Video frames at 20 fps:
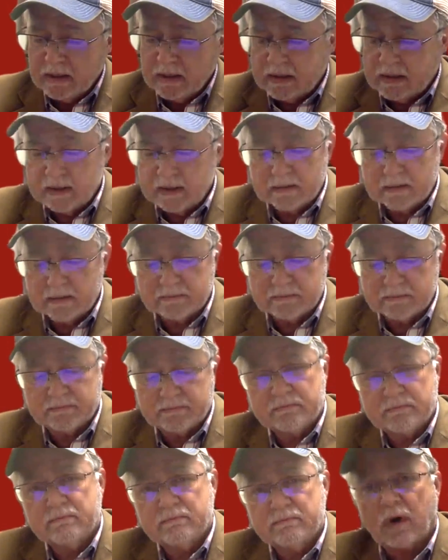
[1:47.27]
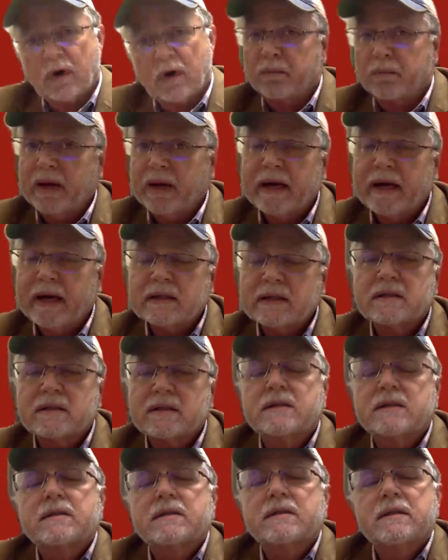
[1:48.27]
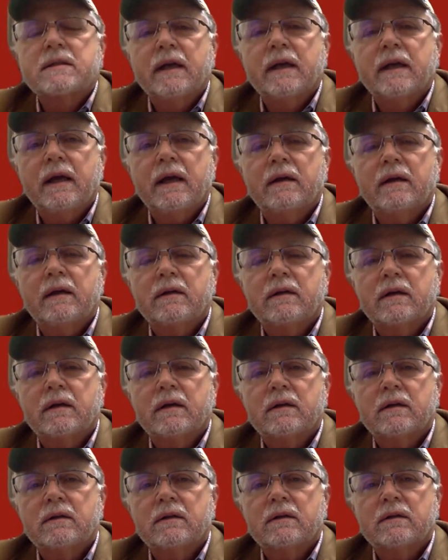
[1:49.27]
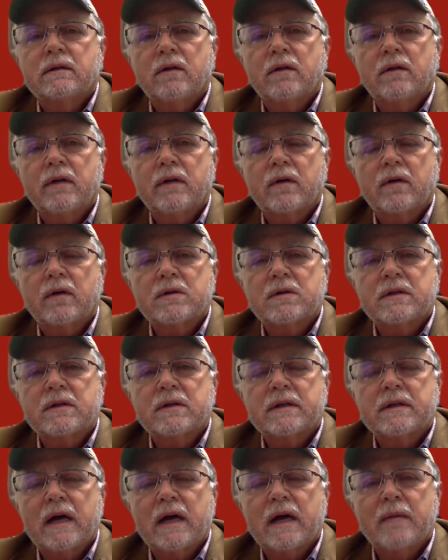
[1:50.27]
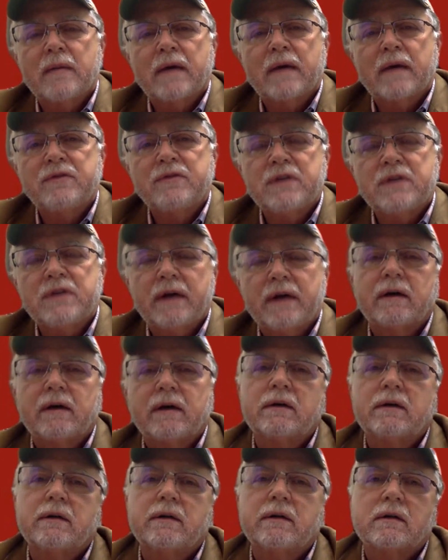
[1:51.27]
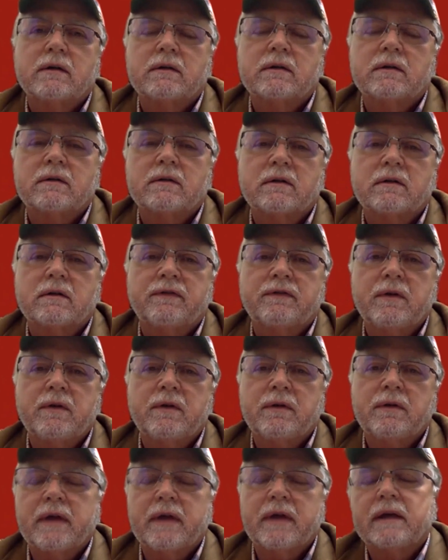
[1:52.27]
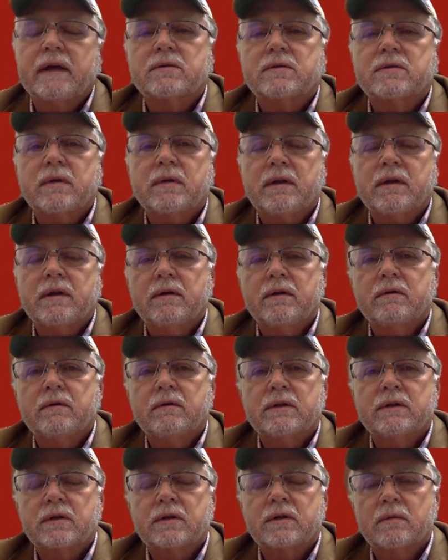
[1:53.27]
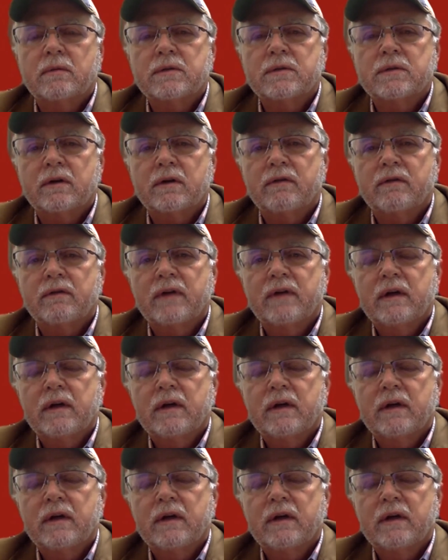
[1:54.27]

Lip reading: our pets, and over the course of the time, I've shared a few things with you in terms of